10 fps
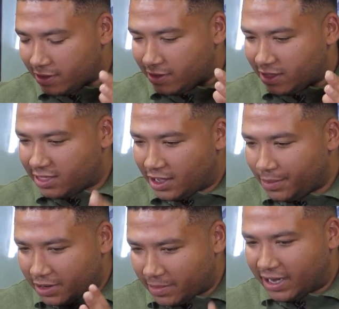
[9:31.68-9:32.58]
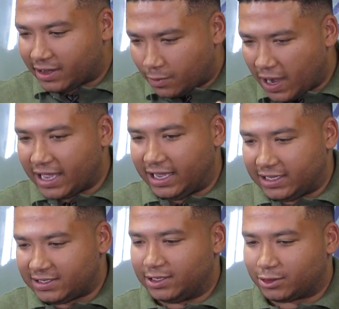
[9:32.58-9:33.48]
The thing about American wine
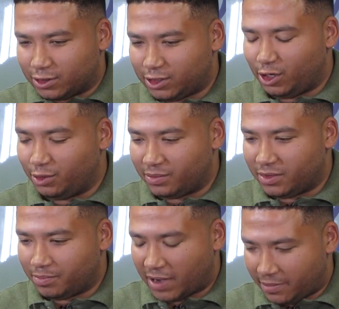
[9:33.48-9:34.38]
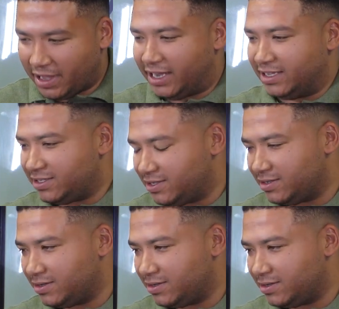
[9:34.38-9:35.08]
is it's consumed by Americans.